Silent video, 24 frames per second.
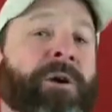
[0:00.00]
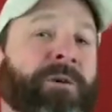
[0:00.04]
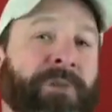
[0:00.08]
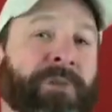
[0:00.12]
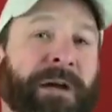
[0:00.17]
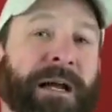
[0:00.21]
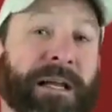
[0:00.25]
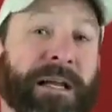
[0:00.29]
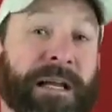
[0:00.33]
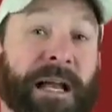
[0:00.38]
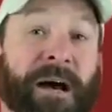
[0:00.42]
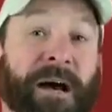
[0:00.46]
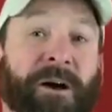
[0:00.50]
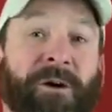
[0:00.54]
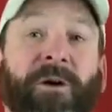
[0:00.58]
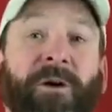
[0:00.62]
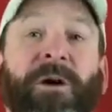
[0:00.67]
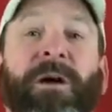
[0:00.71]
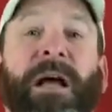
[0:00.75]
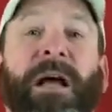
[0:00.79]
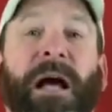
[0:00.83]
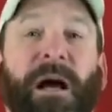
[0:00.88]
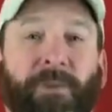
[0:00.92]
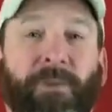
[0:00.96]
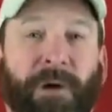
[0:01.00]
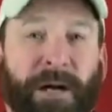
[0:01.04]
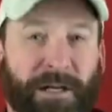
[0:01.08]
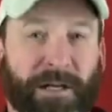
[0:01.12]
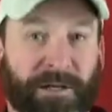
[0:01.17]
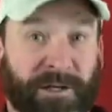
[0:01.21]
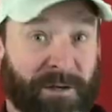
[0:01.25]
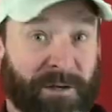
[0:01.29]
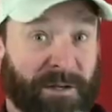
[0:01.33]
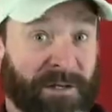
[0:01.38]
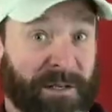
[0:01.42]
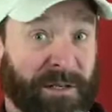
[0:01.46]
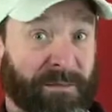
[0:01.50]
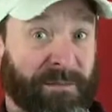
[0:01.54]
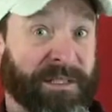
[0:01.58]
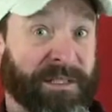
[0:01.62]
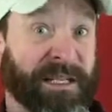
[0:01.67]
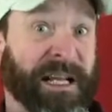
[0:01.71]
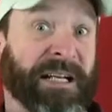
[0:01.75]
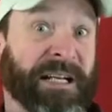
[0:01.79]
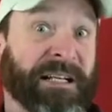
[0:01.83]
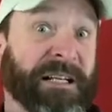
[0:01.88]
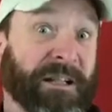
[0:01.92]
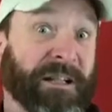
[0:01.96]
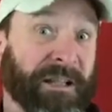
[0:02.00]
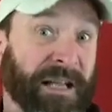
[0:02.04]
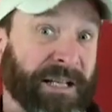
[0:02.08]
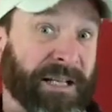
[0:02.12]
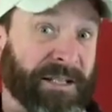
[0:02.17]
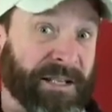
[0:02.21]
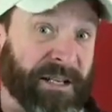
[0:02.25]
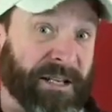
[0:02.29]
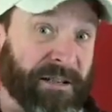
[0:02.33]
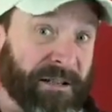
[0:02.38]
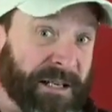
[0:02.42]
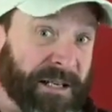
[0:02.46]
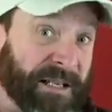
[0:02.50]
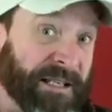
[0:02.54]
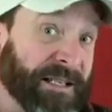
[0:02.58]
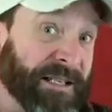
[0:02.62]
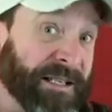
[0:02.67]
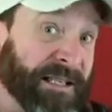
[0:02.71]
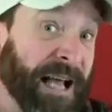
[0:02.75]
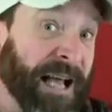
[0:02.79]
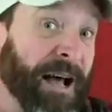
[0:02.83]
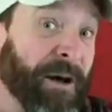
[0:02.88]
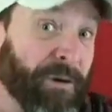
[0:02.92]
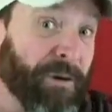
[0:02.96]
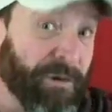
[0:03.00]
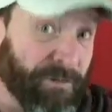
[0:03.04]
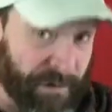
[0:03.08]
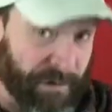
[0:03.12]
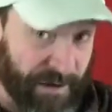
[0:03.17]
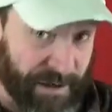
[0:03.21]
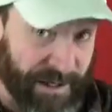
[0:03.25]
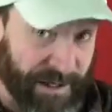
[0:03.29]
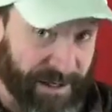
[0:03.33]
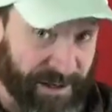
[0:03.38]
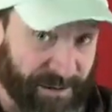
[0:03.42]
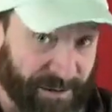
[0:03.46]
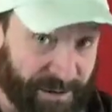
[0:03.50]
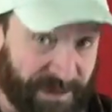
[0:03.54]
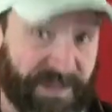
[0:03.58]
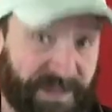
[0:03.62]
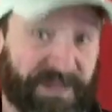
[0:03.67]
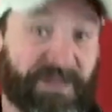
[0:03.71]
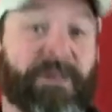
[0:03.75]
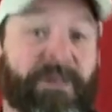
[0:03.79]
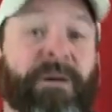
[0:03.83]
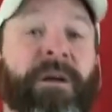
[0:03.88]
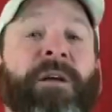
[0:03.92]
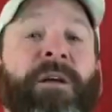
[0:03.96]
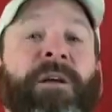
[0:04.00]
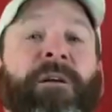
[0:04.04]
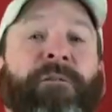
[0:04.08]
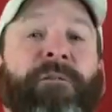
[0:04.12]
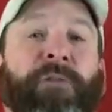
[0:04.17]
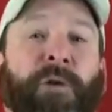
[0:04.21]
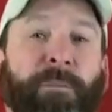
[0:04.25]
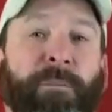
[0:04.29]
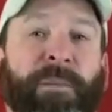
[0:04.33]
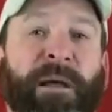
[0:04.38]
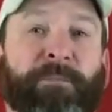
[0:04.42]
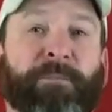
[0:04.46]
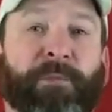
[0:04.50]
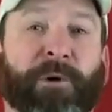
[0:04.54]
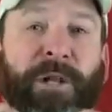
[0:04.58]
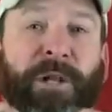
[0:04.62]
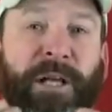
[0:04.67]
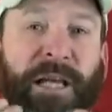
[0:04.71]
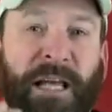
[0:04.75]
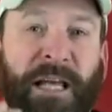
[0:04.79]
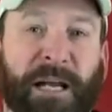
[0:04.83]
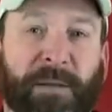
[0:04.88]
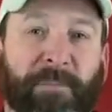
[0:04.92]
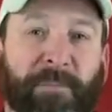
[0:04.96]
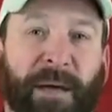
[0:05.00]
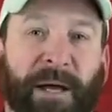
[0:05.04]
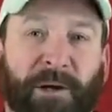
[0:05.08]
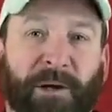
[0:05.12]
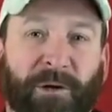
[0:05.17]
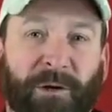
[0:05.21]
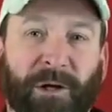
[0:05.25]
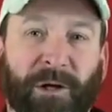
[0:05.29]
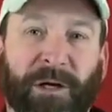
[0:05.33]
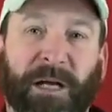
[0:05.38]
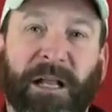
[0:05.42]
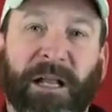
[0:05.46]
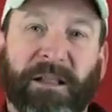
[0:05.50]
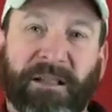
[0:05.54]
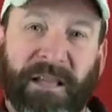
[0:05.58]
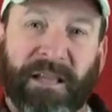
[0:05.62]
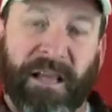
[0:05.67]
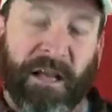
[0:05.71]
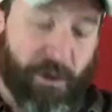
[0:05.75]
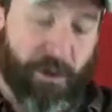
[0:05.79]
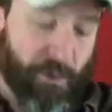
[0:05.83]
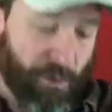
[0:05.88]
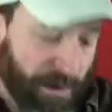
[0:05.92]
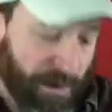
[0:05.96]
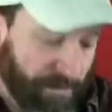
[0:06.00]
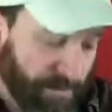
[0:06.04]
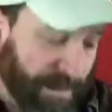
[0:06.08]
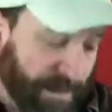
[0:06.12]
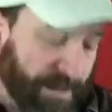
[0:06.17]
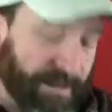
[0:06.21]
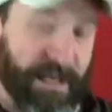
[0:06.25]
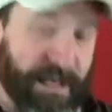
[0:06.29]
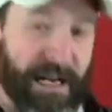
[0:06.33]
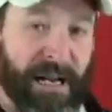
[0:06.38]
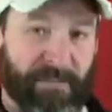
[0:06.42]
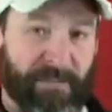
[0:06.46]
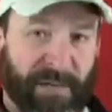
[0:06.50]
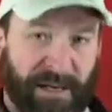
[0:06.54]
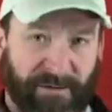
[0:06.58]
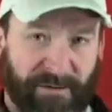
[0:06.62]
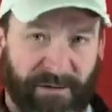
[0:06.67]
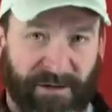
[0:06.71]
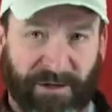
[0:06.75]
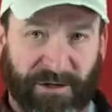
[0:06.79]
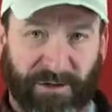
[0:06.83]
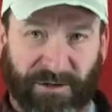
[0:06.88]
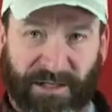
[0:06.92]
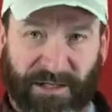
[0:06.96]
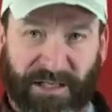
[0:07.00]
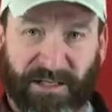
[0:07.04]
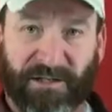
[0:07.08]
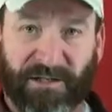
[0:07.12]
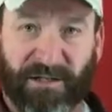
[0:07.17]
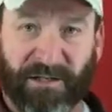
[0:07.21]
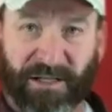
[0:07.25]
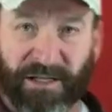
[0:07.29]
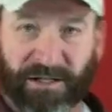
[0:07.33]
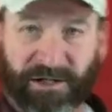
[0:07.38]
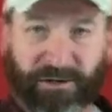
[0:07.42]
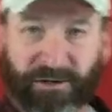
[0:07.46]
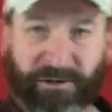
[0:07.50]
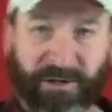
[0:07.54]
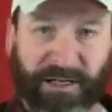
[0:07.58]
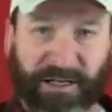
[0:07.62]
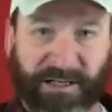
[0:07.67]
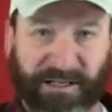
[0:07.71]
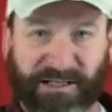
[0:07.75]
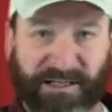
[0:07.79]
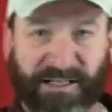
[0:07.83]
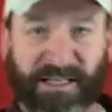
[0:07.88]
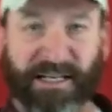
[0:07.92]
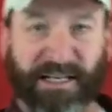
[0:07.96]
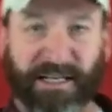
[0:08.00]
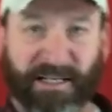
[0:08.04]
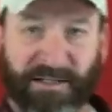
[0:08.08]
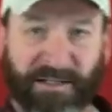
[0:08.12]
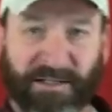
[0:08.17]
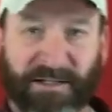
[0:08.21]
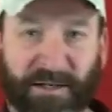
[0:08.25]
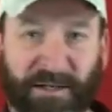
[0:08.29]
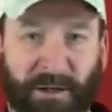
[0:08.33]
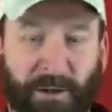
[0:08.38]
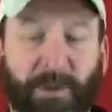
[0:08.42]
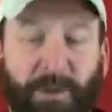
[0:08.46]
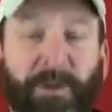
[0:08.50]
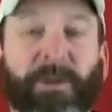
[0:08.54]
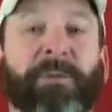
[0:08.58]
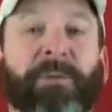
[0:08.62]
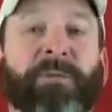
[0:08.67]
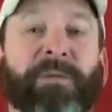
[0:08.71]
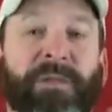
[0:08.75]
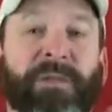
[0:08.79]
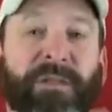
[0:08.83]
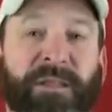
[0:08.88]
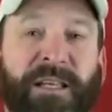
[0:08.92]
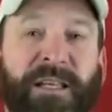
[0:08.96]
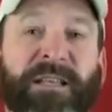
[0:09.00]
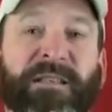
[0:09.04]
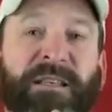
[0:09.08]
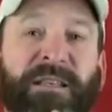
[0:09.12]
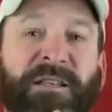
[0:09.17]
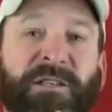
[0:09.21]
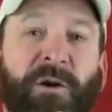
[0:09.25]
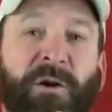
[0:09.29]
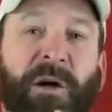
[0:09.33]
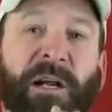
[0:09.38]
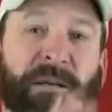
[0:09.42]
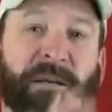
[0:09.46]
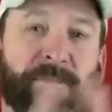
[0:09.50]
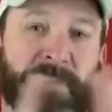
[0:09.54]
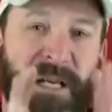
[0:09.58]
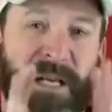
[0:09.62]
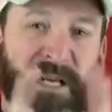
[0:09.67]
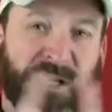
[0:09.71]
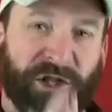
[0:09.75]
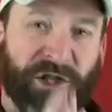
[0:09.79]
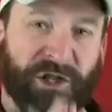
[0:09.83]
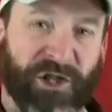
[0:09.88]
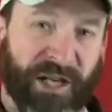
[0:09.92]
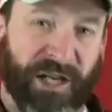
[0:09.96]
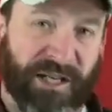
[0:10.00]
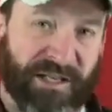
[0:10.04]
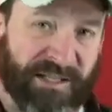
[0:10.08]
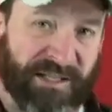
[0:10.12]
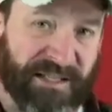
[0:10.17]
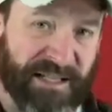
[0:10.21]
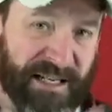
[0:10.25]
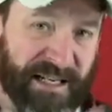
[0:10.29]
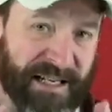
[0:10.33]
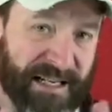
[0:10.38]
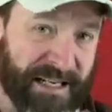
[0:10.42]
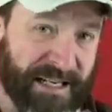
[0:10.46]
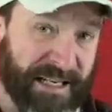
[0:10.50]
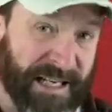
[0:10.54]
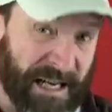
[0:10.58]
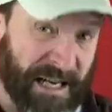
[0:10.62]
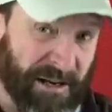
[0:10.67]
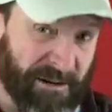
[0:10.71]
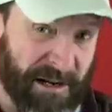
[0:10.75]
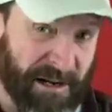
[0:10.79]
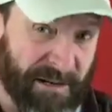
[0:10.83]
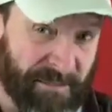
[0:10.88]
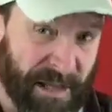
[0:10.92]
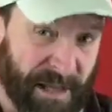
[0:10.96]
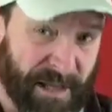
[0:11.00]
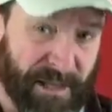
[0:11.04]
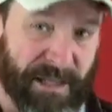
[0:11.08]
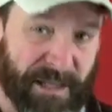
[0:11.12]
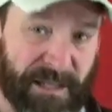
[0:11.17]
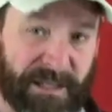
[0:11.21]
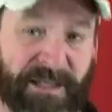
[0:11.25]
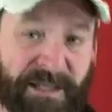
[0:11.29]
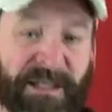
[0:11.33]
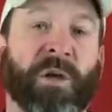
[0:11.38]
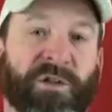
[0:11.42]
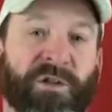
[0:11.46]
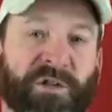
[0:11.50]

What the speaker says: Right now, I want to do some technologically sound videos for people to get a better look at the equipment that I'm even using so that you can see it. So this is going to be just carry methods.